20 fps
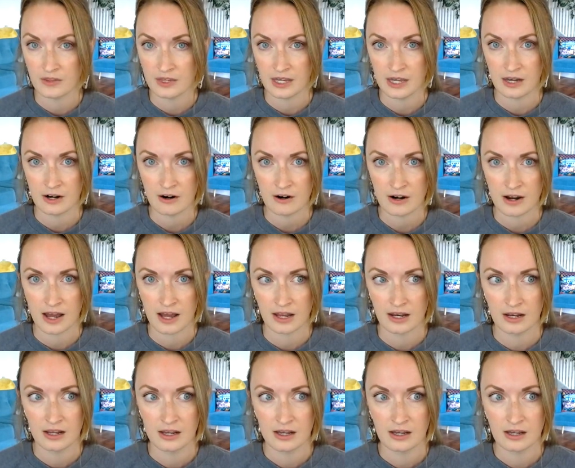internet
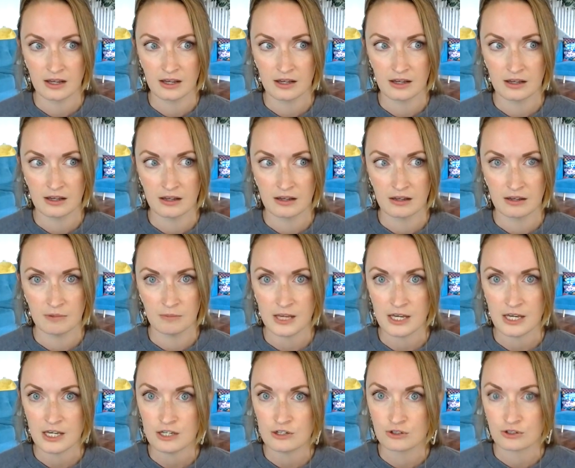
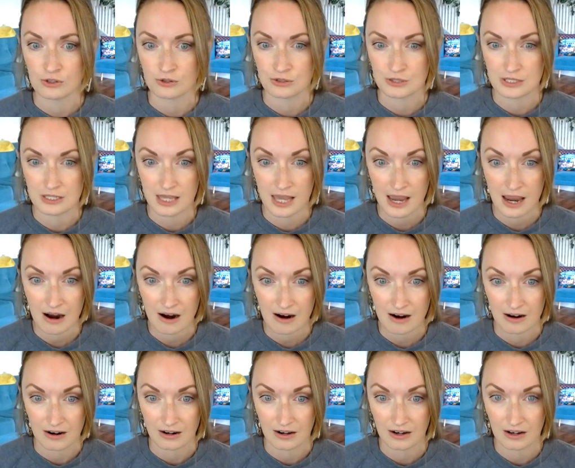make you so
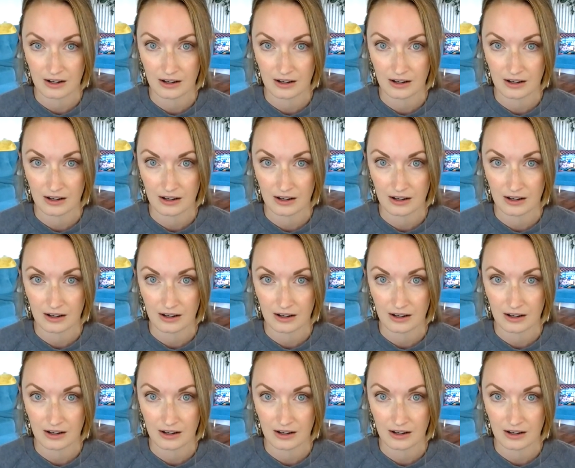scared?